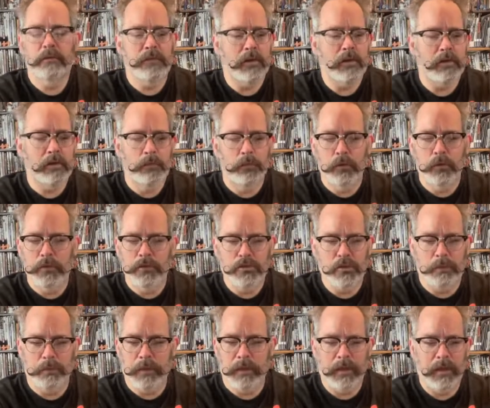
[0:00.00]
available in
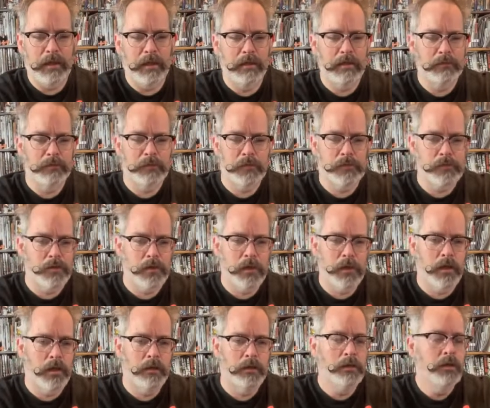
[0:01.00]
Japan for
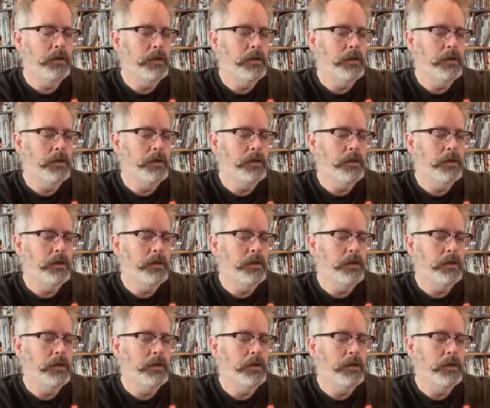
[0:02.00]
Tron.